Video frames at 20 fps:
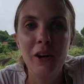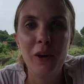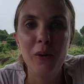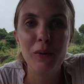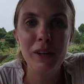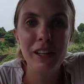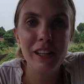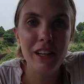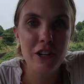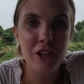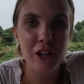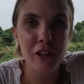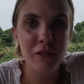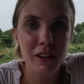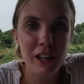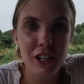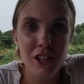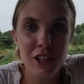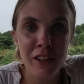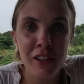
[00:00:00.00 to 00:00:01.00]
We just
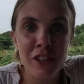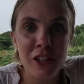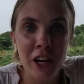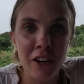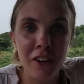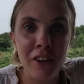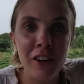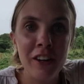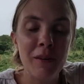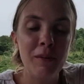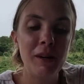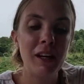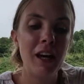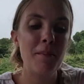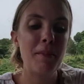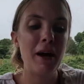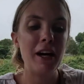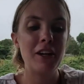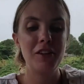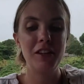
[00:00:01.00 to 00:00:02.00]
finished in the jungle and then we
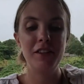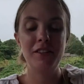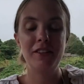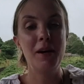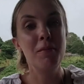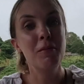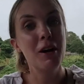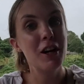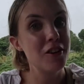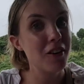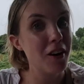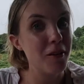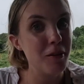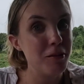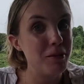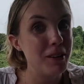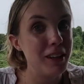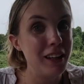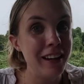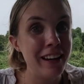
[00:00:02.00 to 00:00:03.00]
came back to the same restaurant
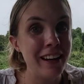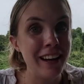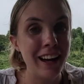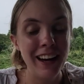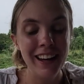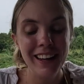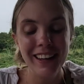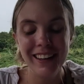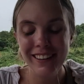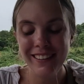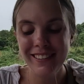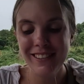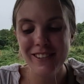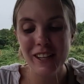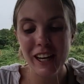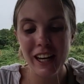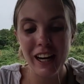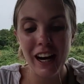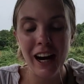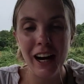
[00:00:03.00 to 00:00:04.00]
we've been eating at to
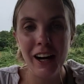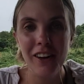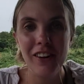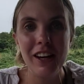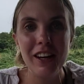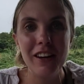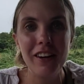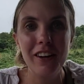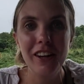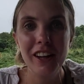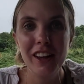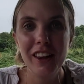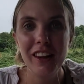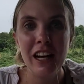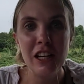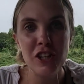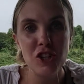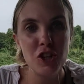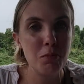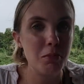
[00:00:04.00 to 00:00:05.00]
get our like
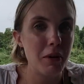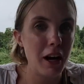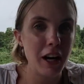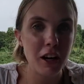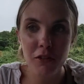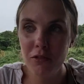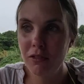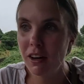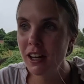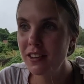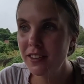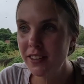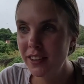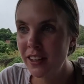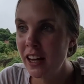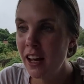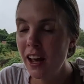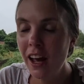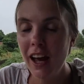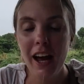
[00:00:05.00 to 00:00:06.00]
lunch breakfast.
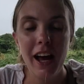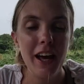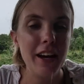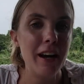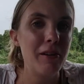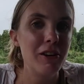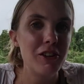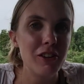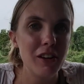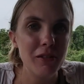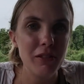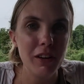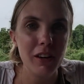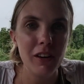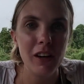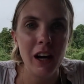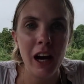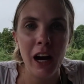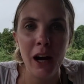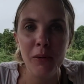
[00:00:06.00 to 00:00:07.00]
And now we're trying to figure
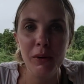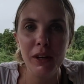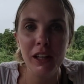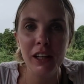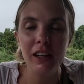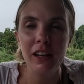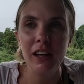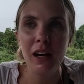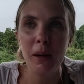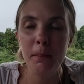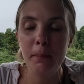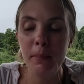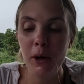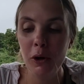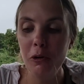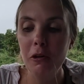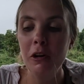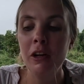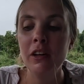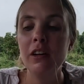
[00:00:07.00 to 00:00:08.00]
out how we can get a
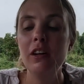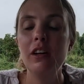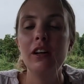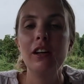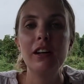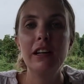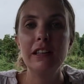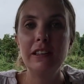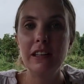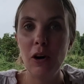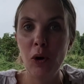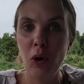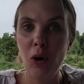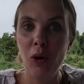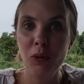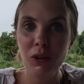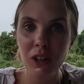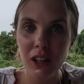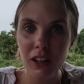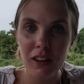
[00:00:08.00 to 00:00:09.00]
boat, because the
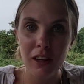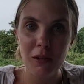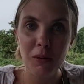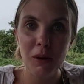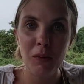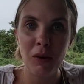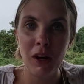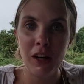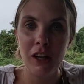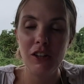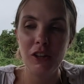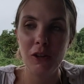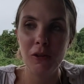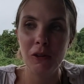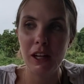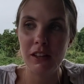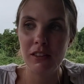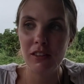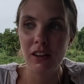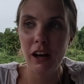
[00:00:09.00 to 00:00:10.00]
only thing we want to do
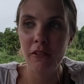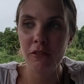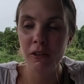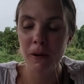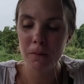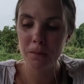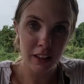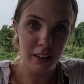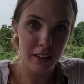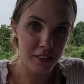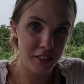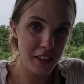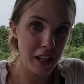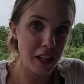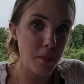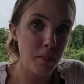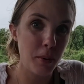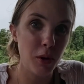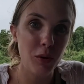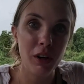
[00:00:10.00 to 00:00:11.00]
that's left is take
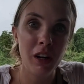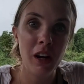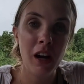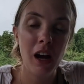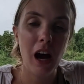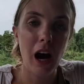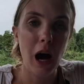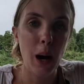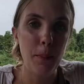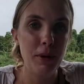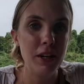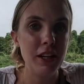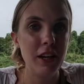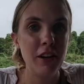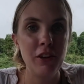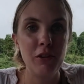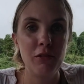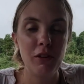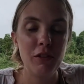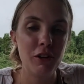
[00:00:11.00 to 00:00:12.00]
a boat up and
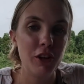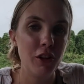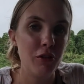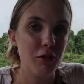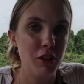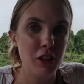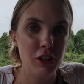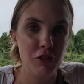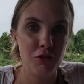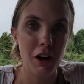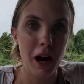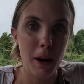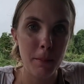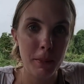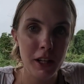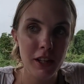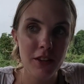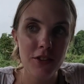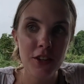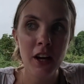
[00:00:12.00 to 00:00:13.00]
down the river through these
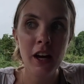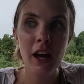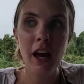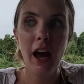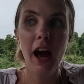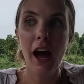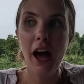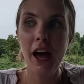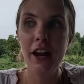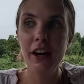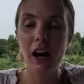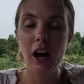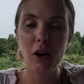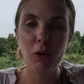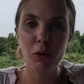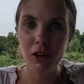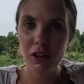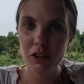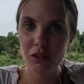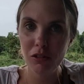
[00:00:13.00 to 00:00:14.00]
rapids. And
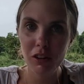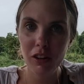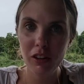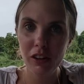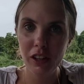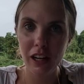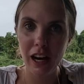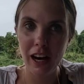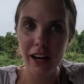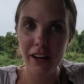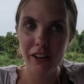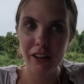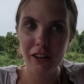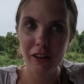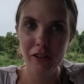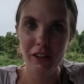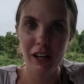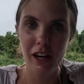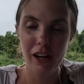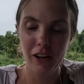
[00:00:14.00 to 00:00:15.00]
according to the guy at our
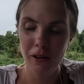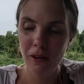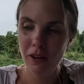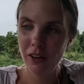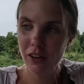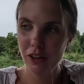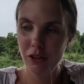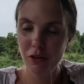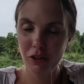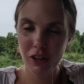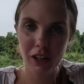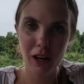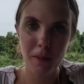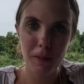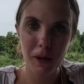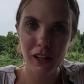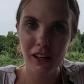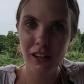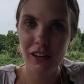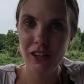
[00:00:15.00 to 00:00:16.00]
hotel, you can come
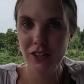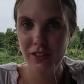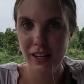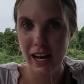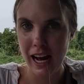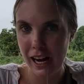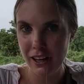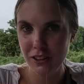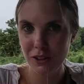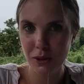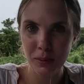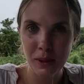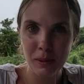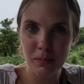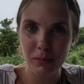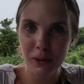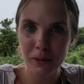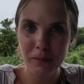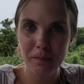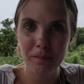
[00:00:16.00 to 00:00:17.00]
down here and just ask
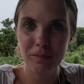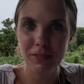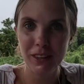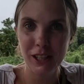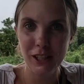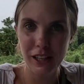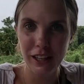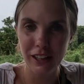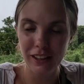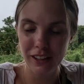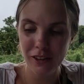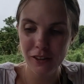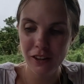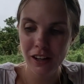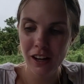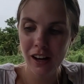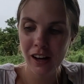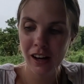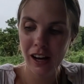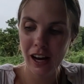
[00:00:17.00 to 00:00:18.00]
people to take you,
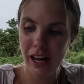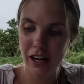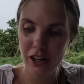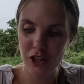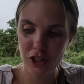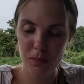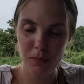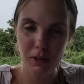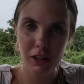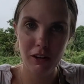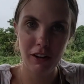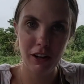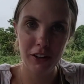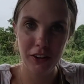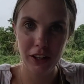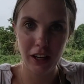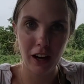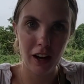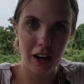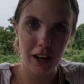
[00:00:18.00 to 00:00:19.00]
and it should be around
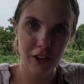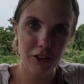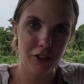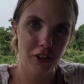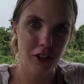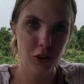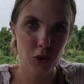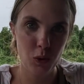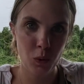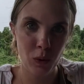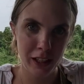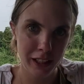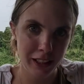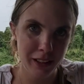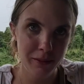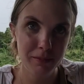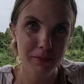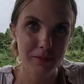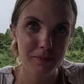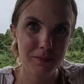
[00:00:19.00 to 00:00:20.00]
like
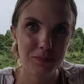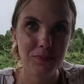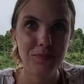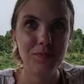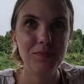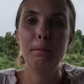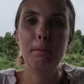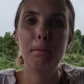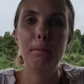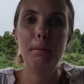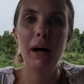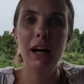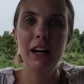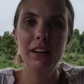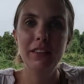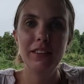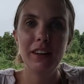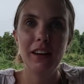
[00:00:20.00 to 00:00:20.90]
120. But